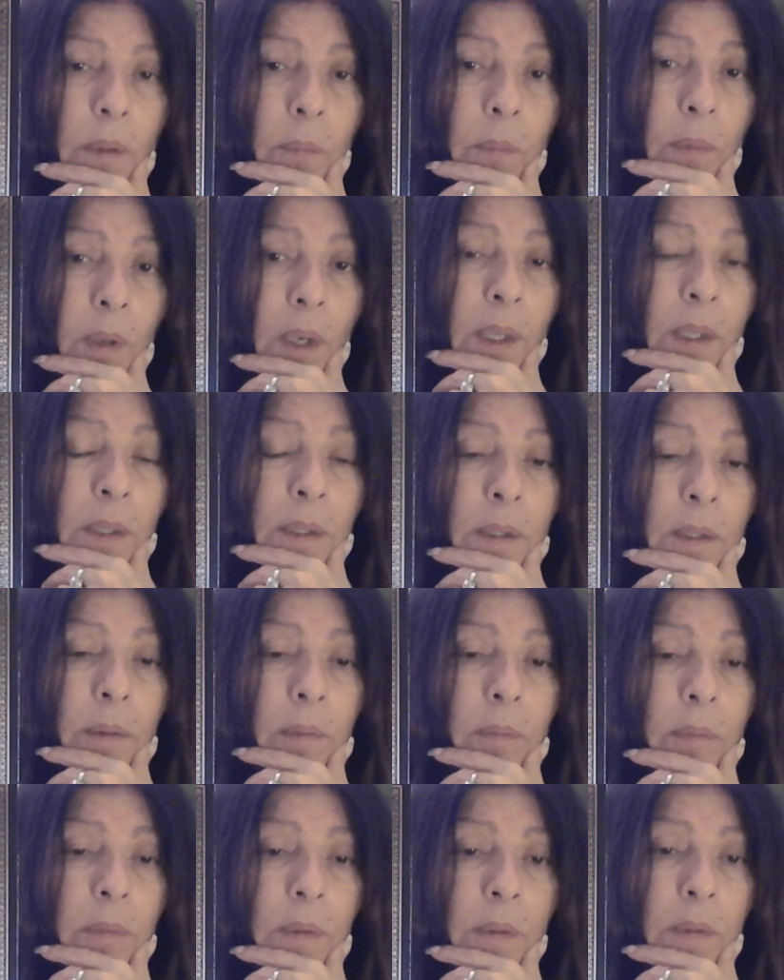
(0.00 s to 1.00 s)
right?
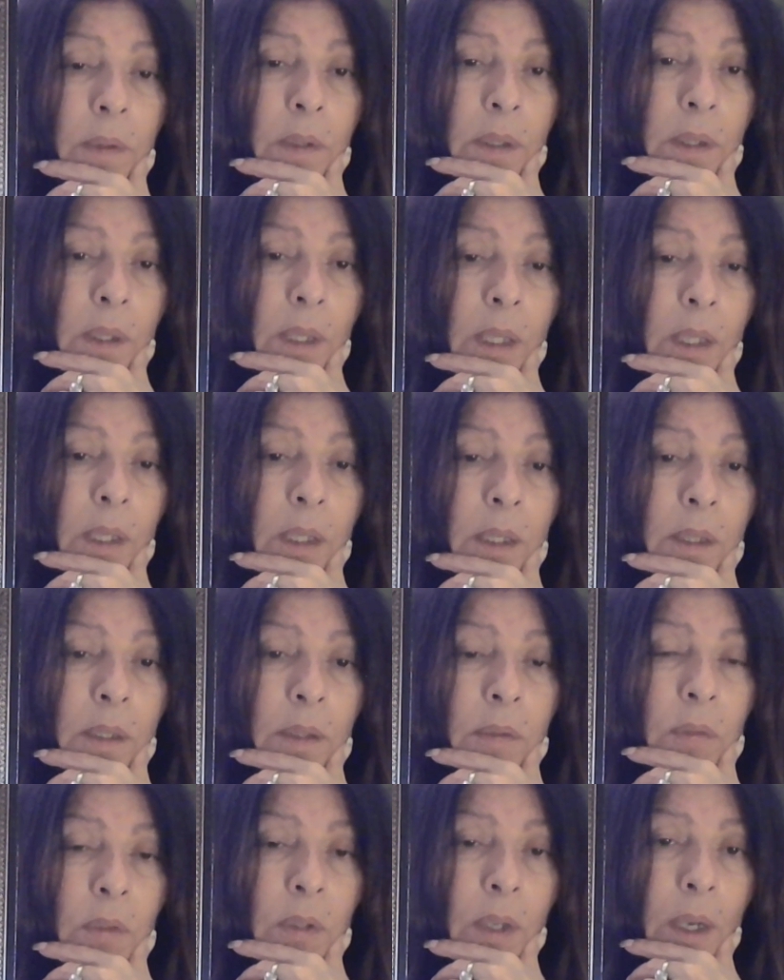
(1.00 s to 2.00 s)

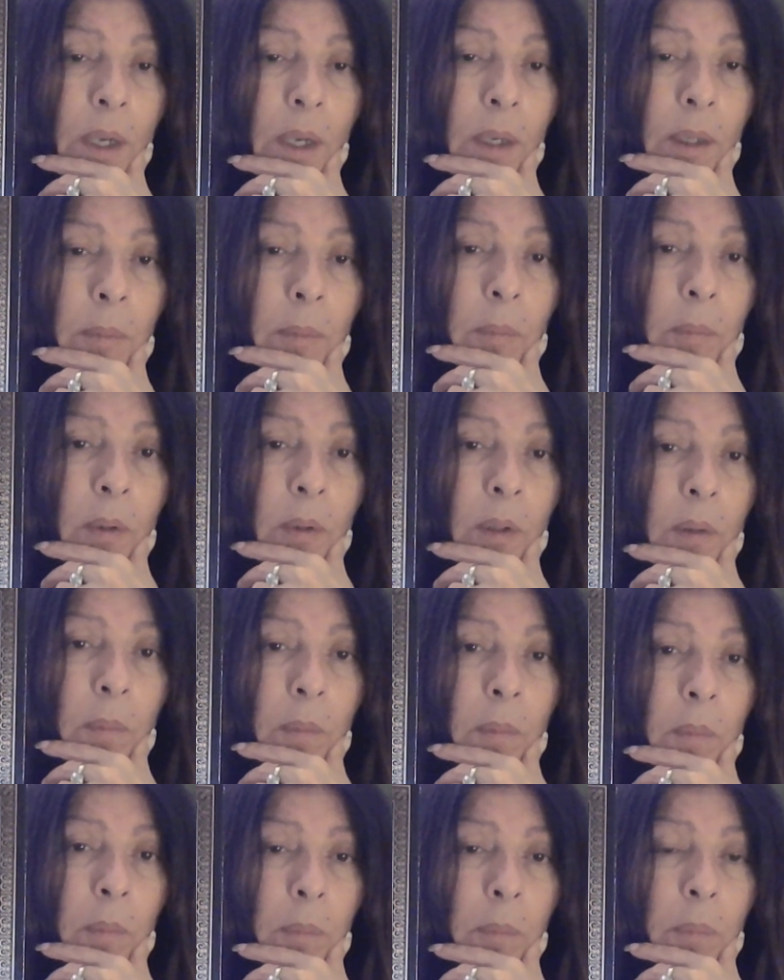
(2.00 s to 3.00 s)
And
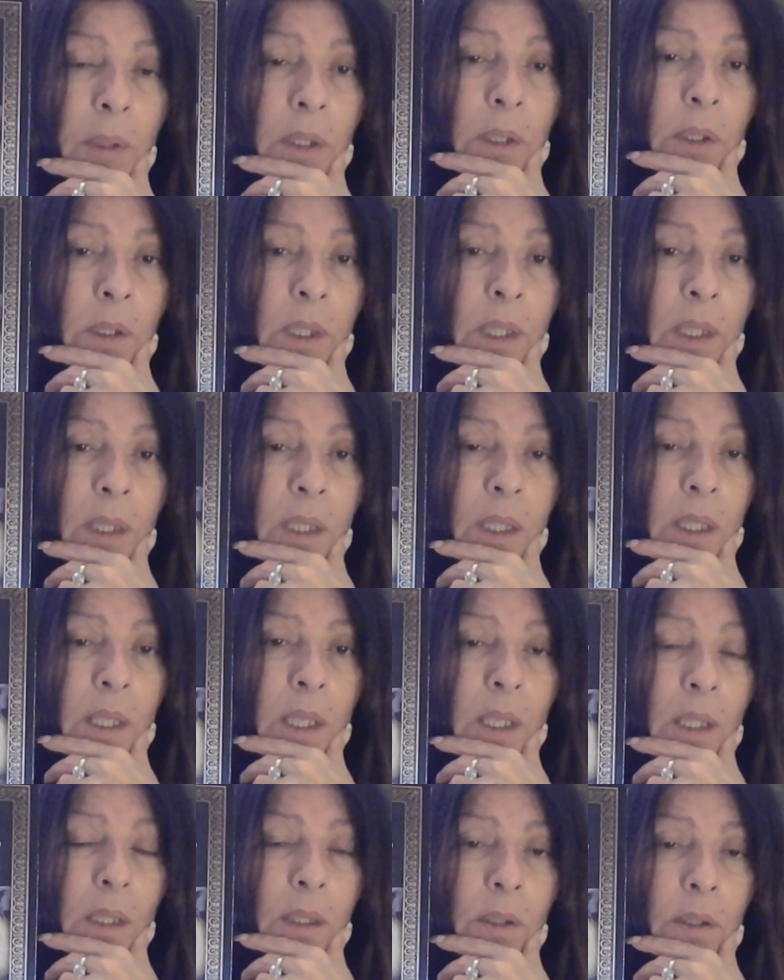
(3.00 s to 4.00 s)
but look at
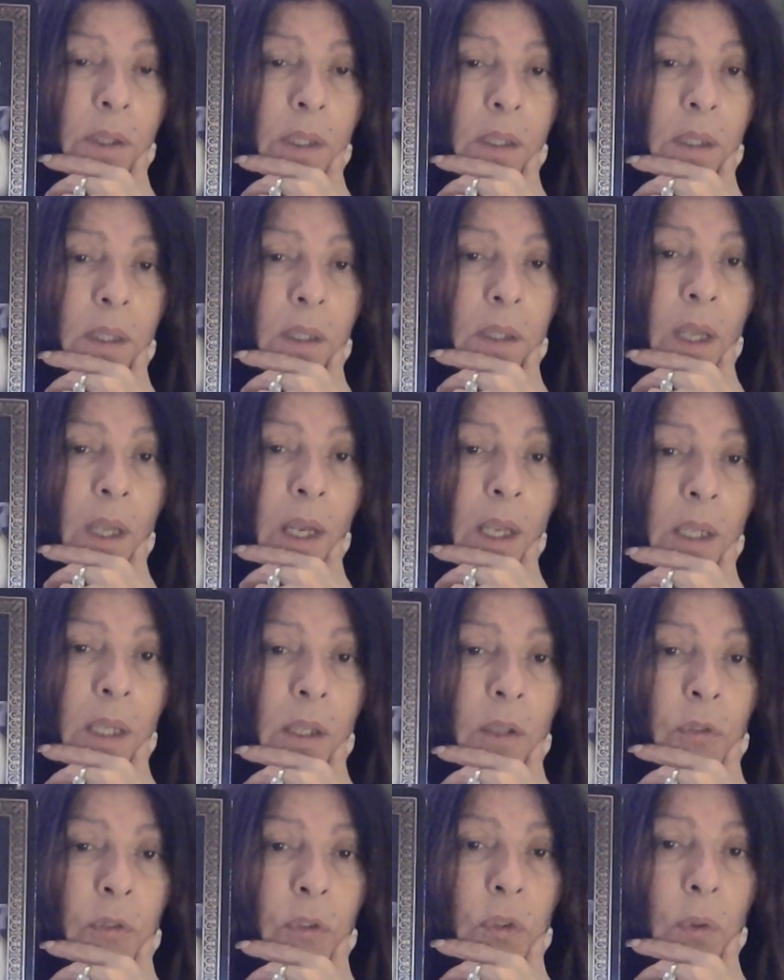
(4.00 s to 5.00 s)
the Knight
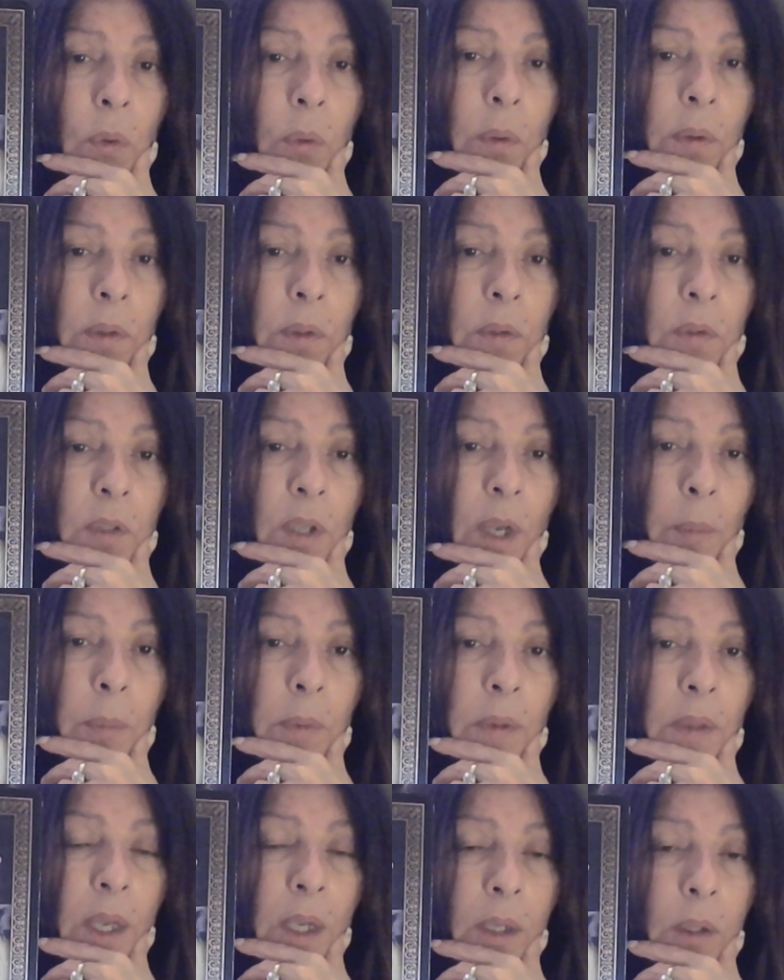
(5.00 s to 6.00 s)
of Swords up
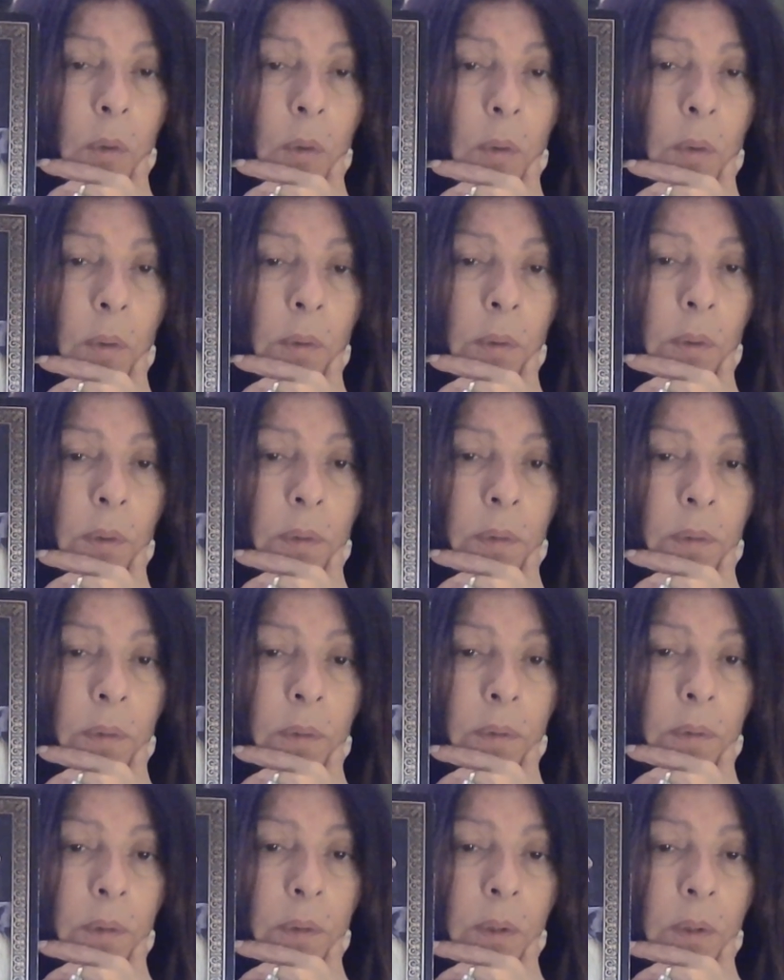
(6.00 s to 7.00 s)
in that corner.
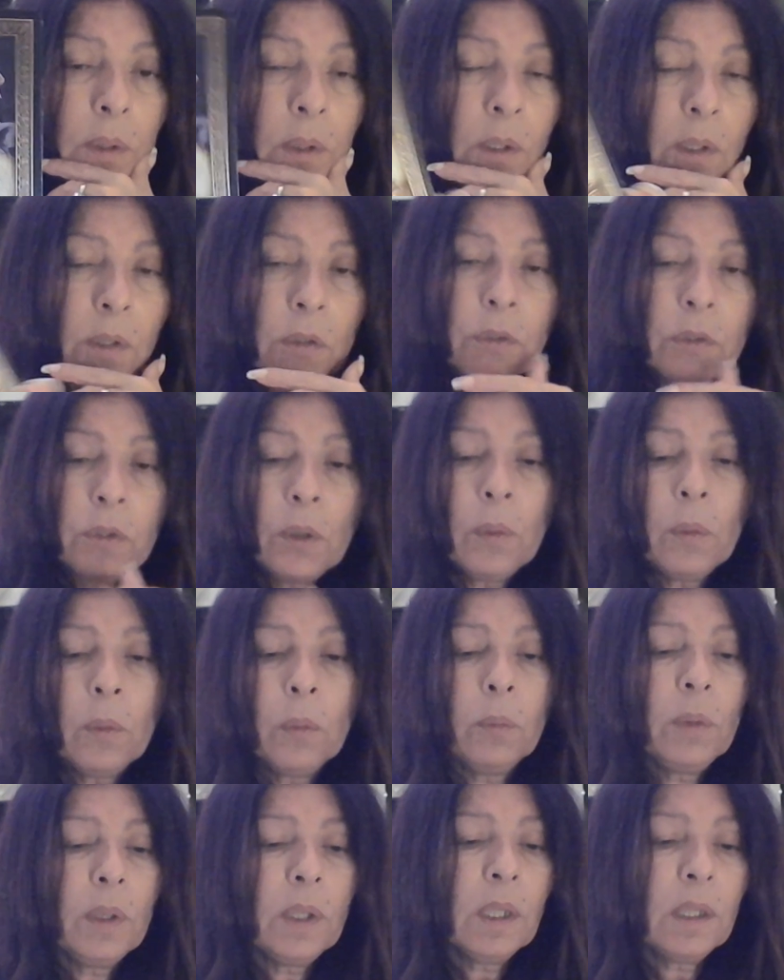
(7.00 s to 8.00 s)
So
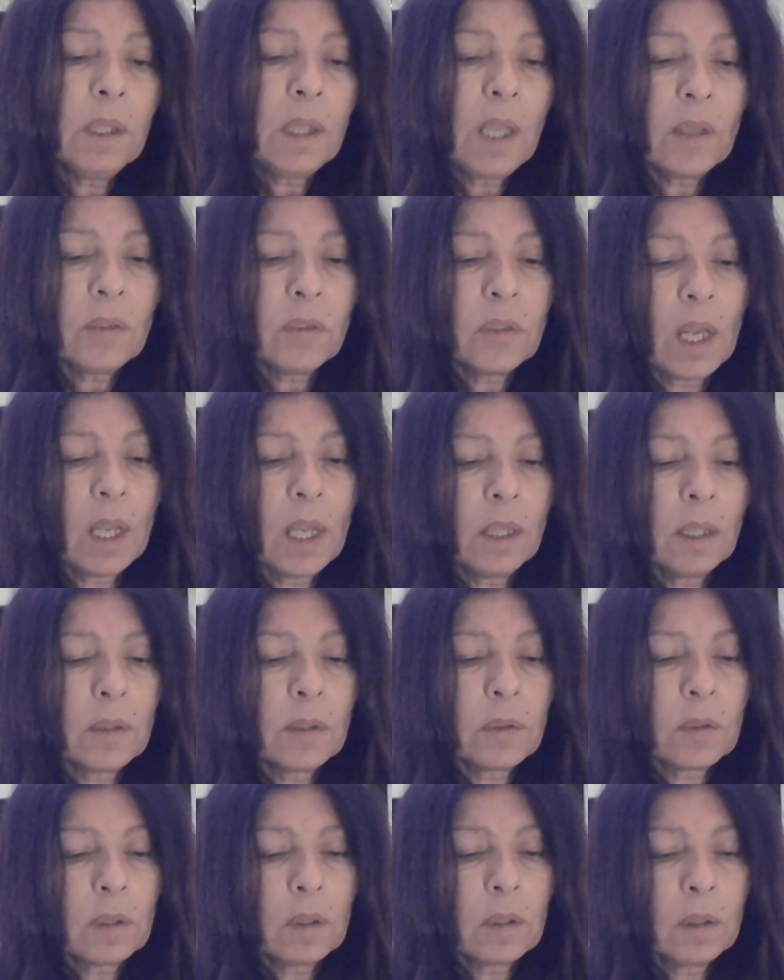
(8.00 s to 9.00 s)
what could that tell
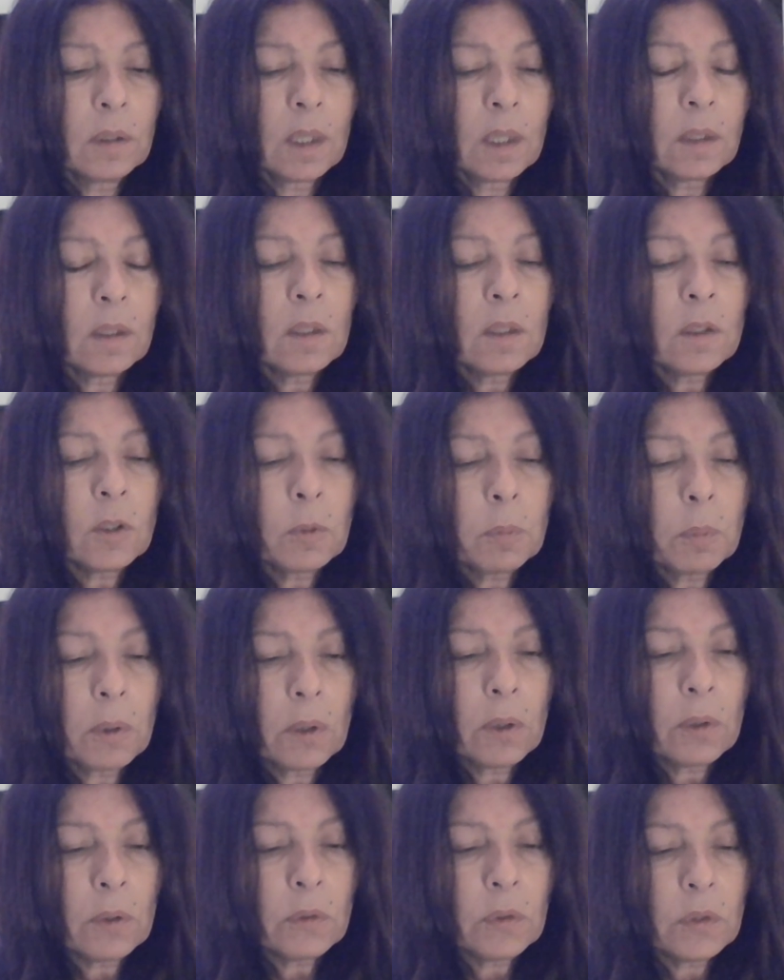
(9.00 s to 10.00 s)
us? That this
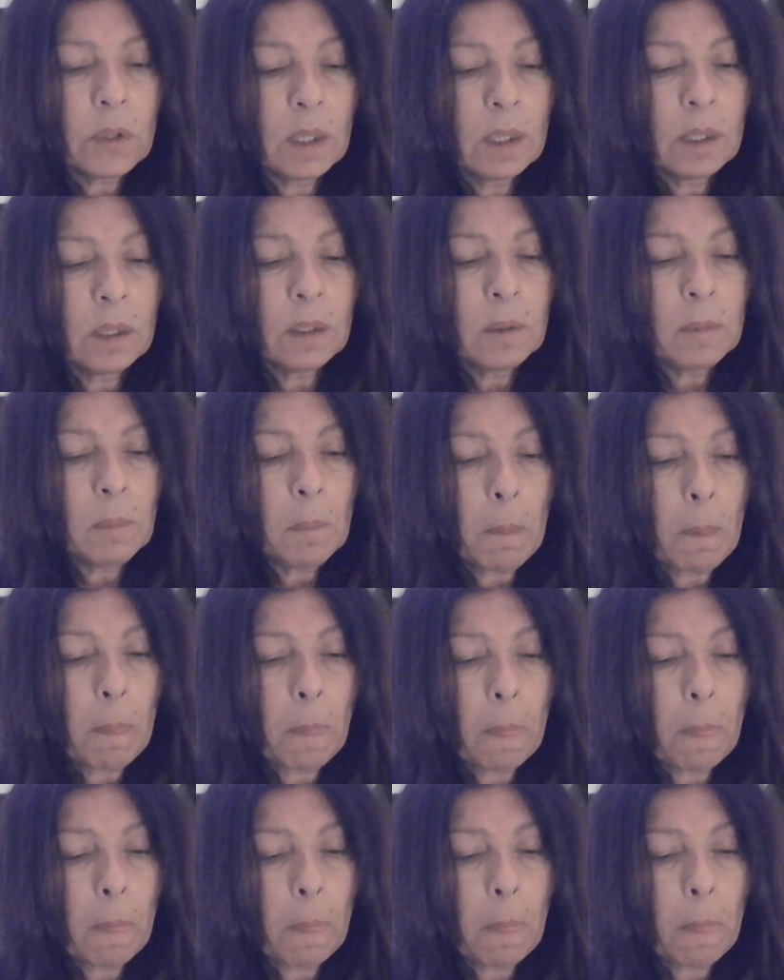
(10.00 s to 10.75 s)
person